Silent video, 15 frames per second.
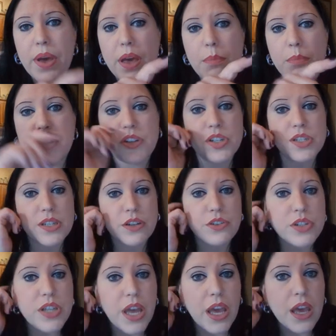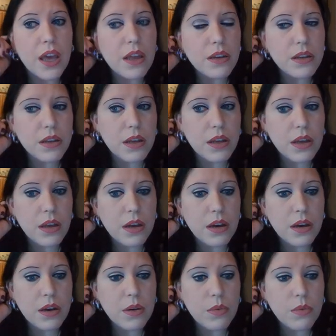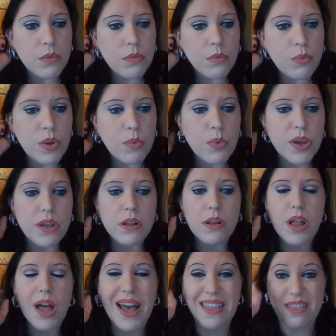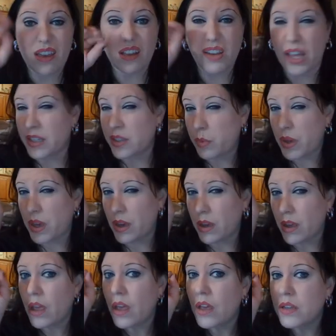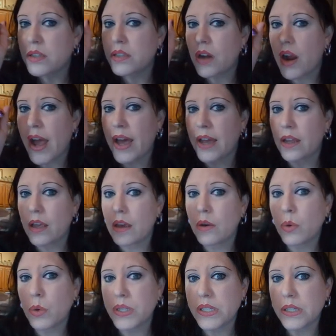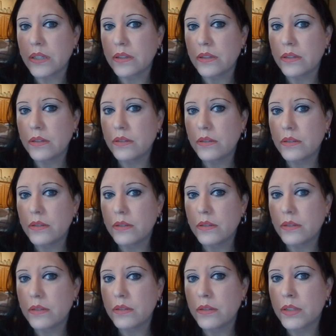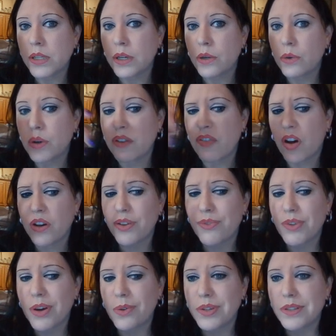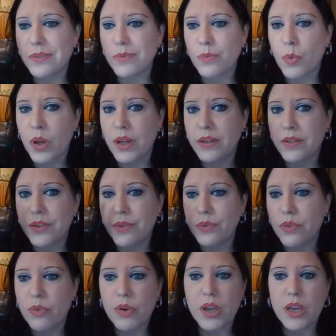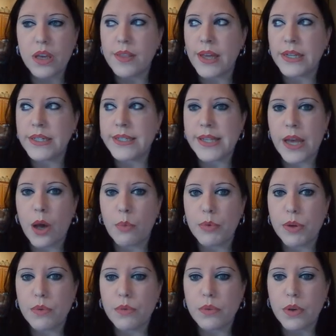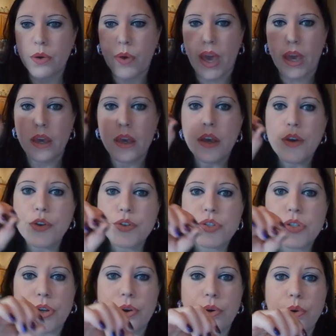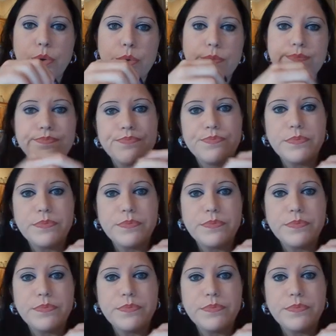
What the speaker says: way, but just understand we will, I think next week, start adding in quizzes. So if all you know is 1, 2, 3, that doesn't help you. Okay. So